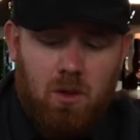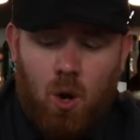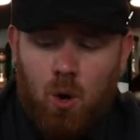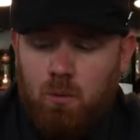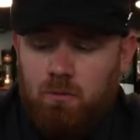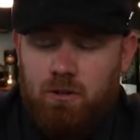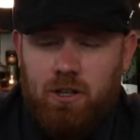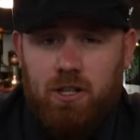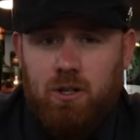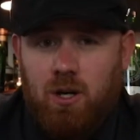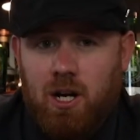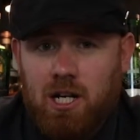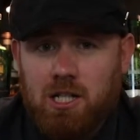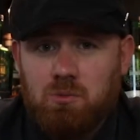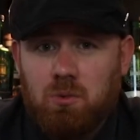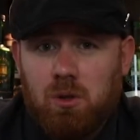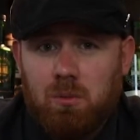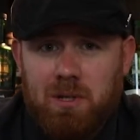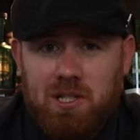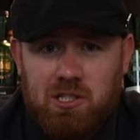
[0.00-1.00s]
Hopefully, you
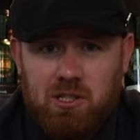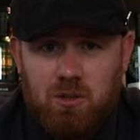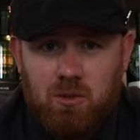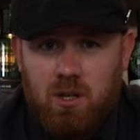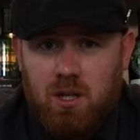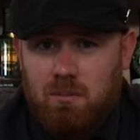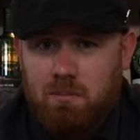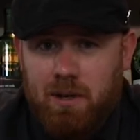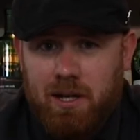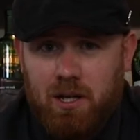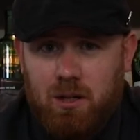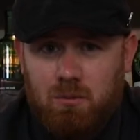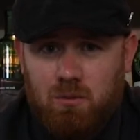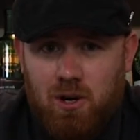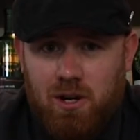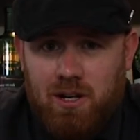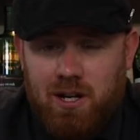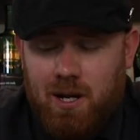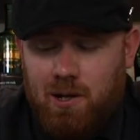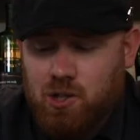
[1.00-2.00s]
guys will be too. You can pick it up
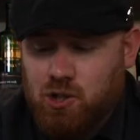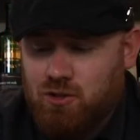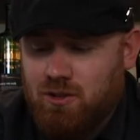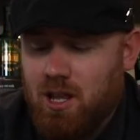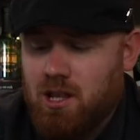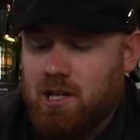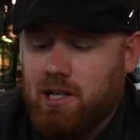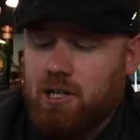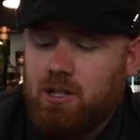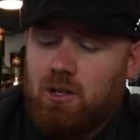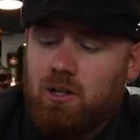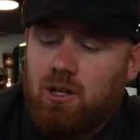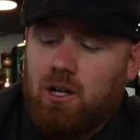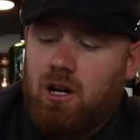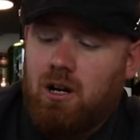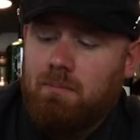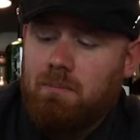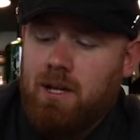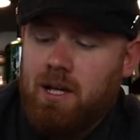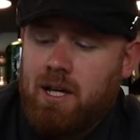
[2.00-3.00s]
right now at
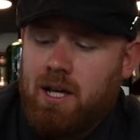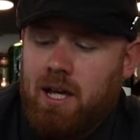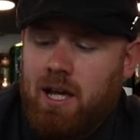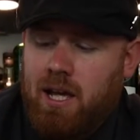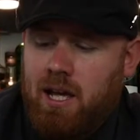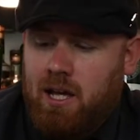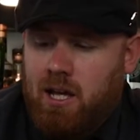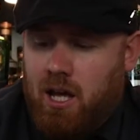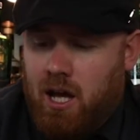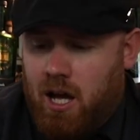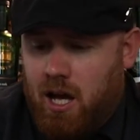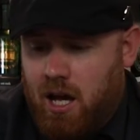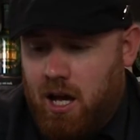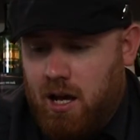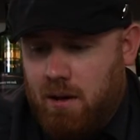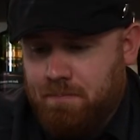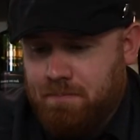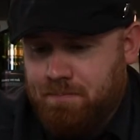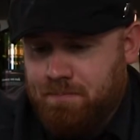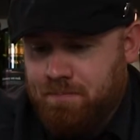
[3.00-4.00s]
strathliquor.com.
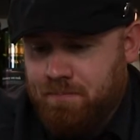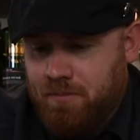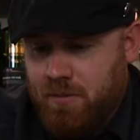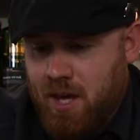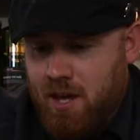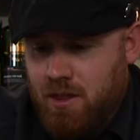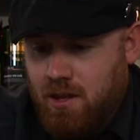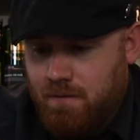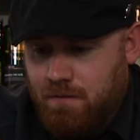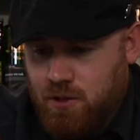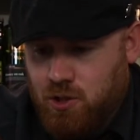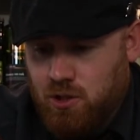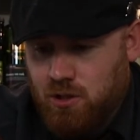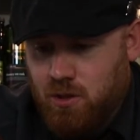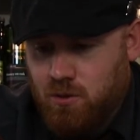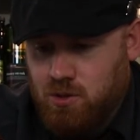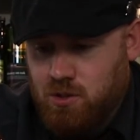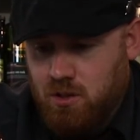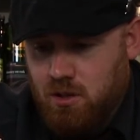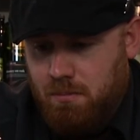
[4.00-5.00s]
Um, yeah, the official
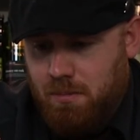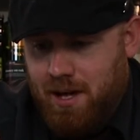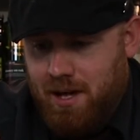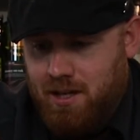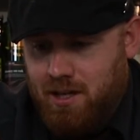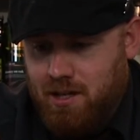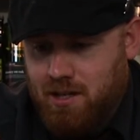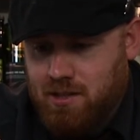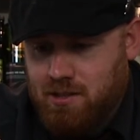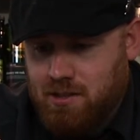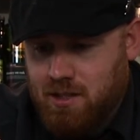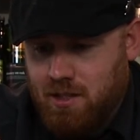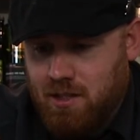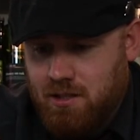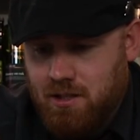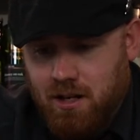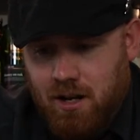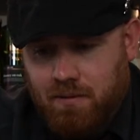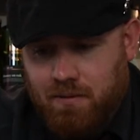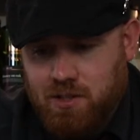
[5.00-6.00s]
notes on the back here say
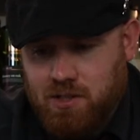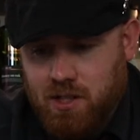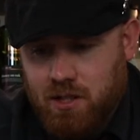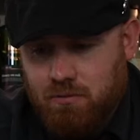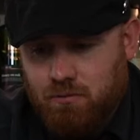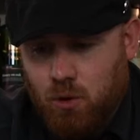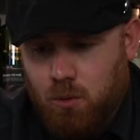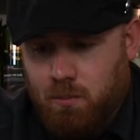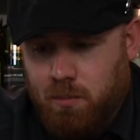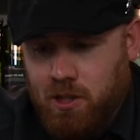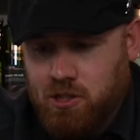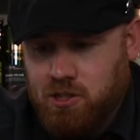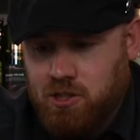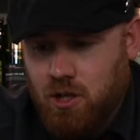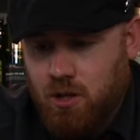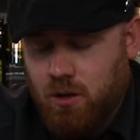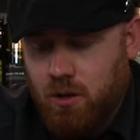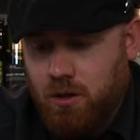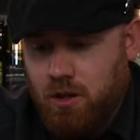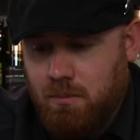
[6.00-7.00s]
that it delivers a robust,
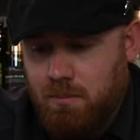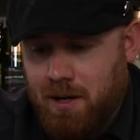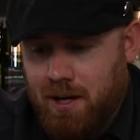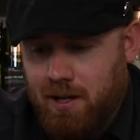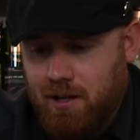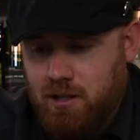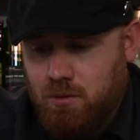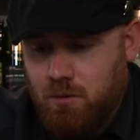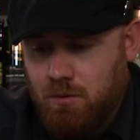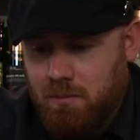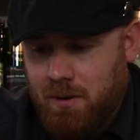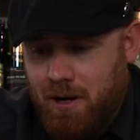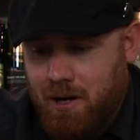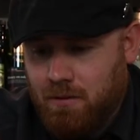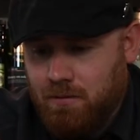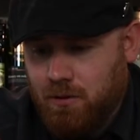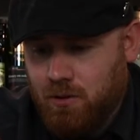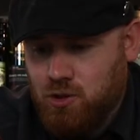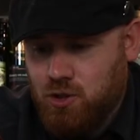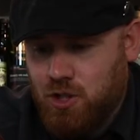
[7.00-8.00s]
earthy palate with
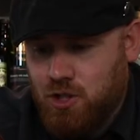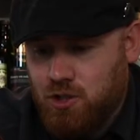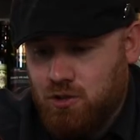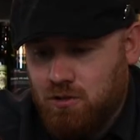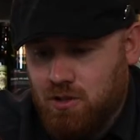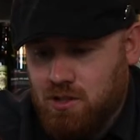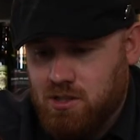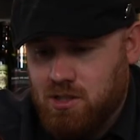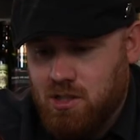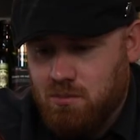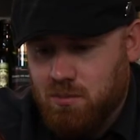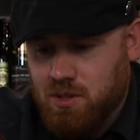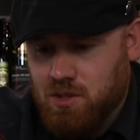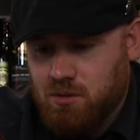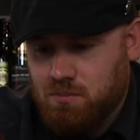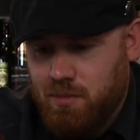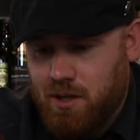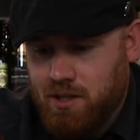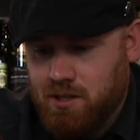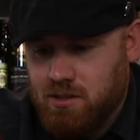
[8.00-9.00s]
powerful ginger and cinnamon
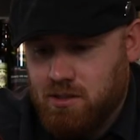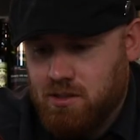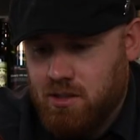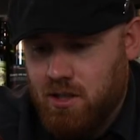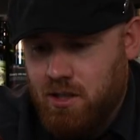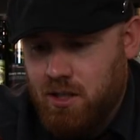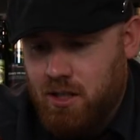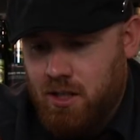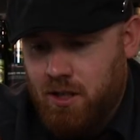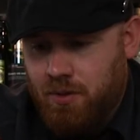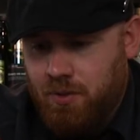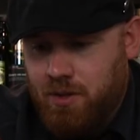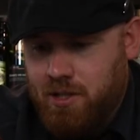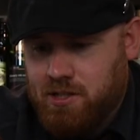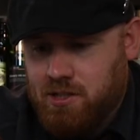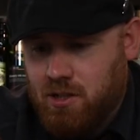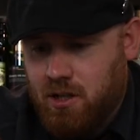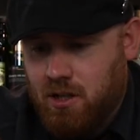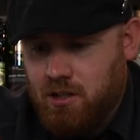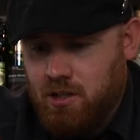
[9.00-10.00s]
spice.
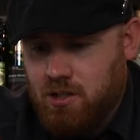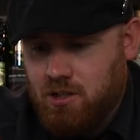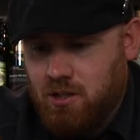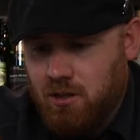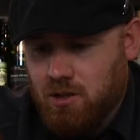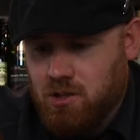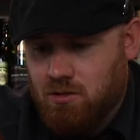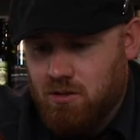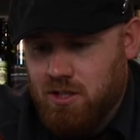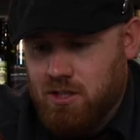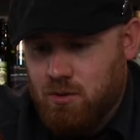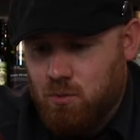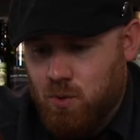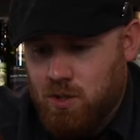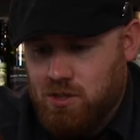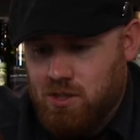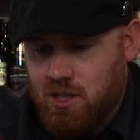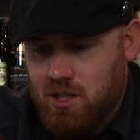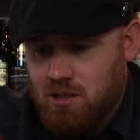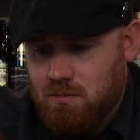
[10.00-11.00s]
This unadulterated
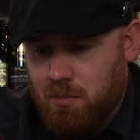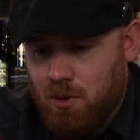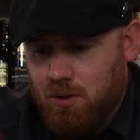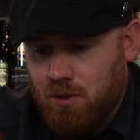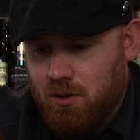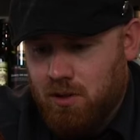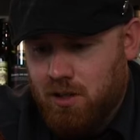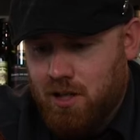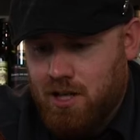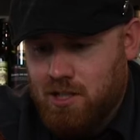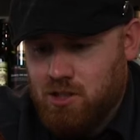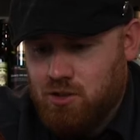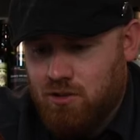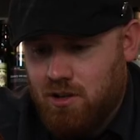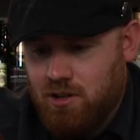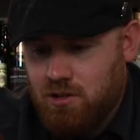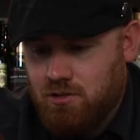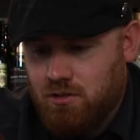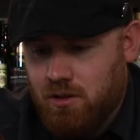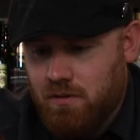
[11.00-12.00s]
whiskey is bottled at cask
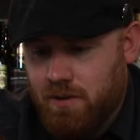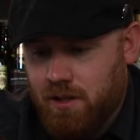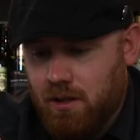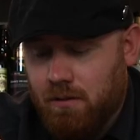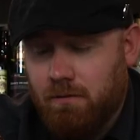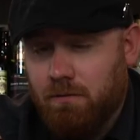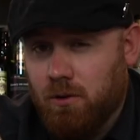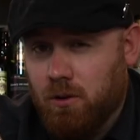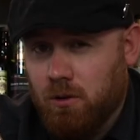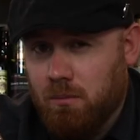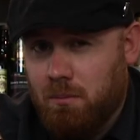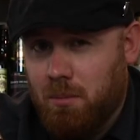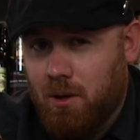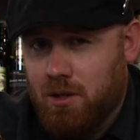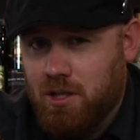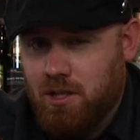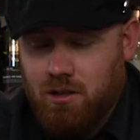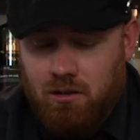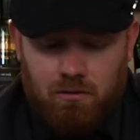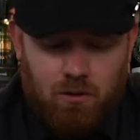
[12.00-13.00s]
strength to reveal a full
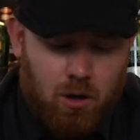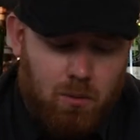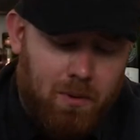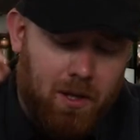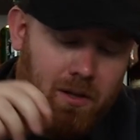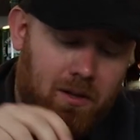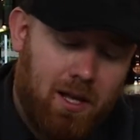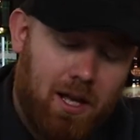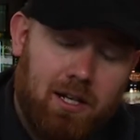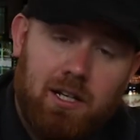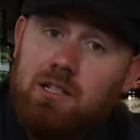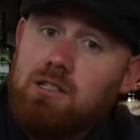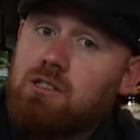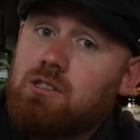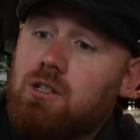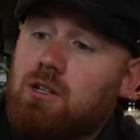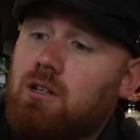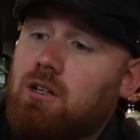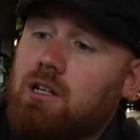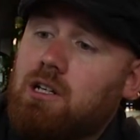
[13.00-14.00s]
bodied aroma, and it
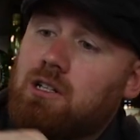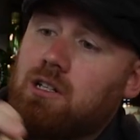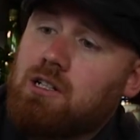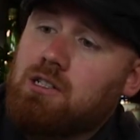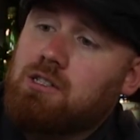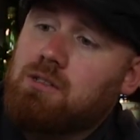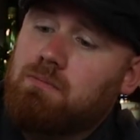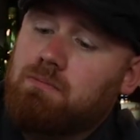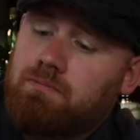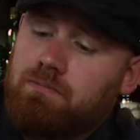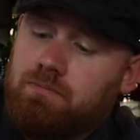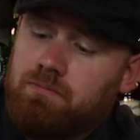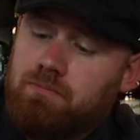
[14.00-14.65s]
certainly does.